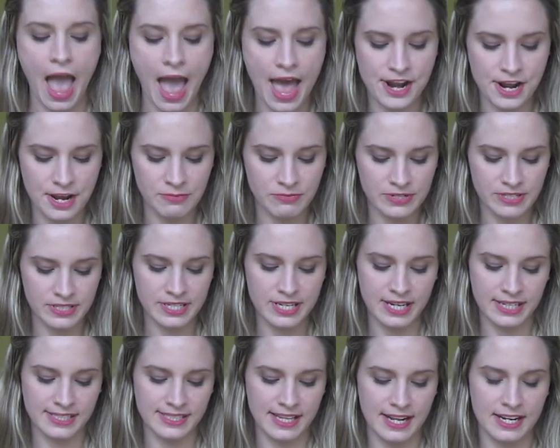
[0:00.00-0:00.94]
And I'm really
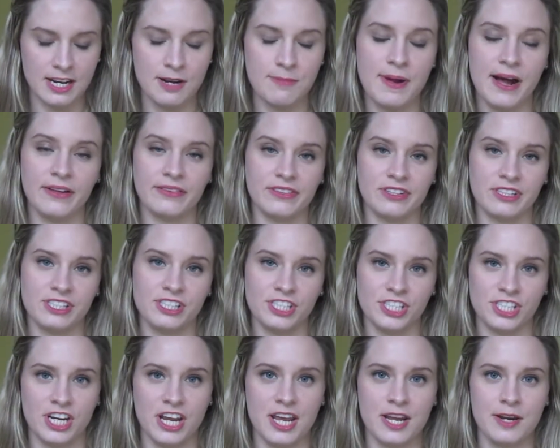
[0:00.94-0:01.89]
excited about this
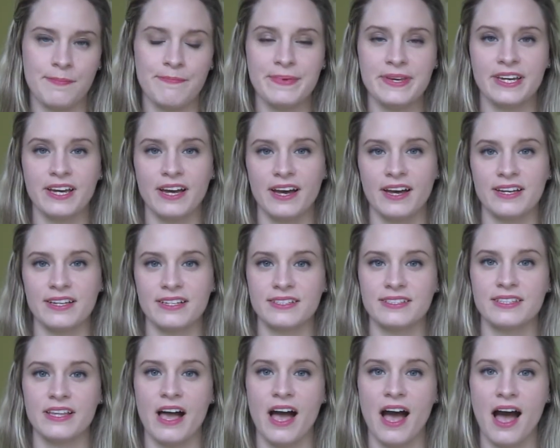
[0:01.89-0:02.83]
shade
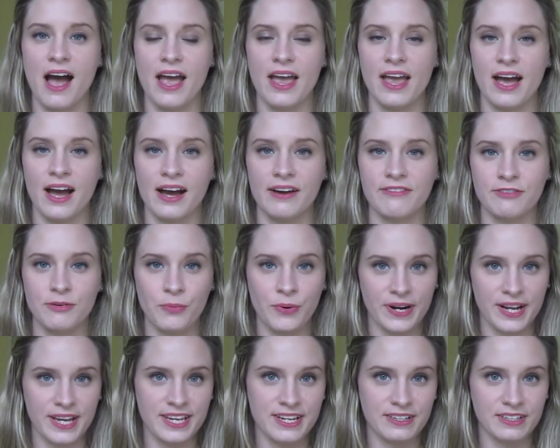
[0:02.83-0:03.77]
because from
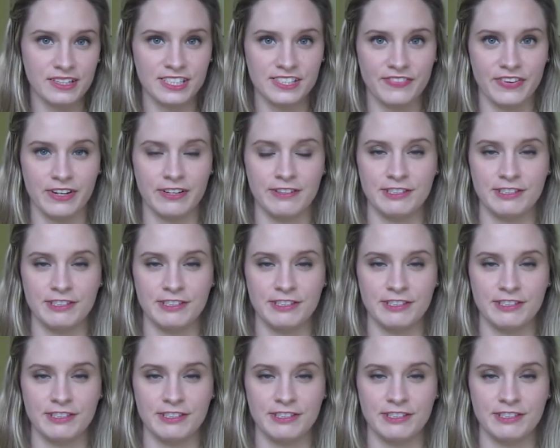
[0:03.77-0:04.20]
what I hear, it's very